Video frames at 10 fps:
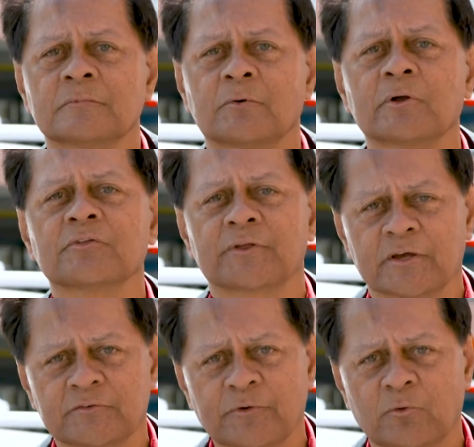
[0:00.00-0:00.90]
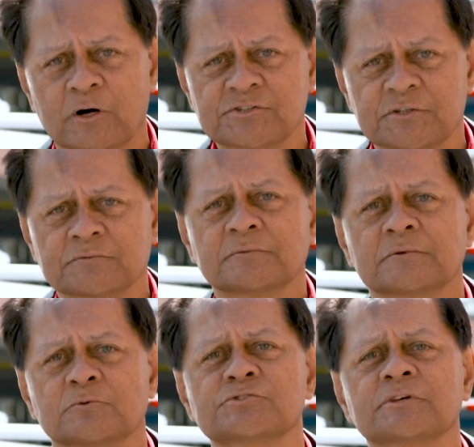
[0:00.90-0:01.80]
I want to thank you for watching.
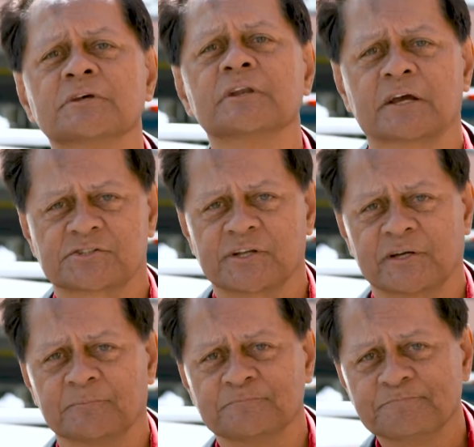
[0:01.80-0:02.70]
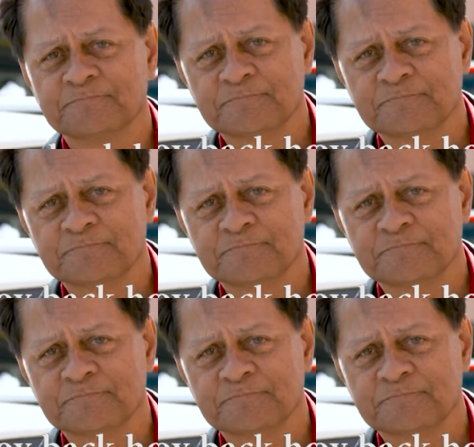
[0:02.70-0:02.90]
We'll see you next time.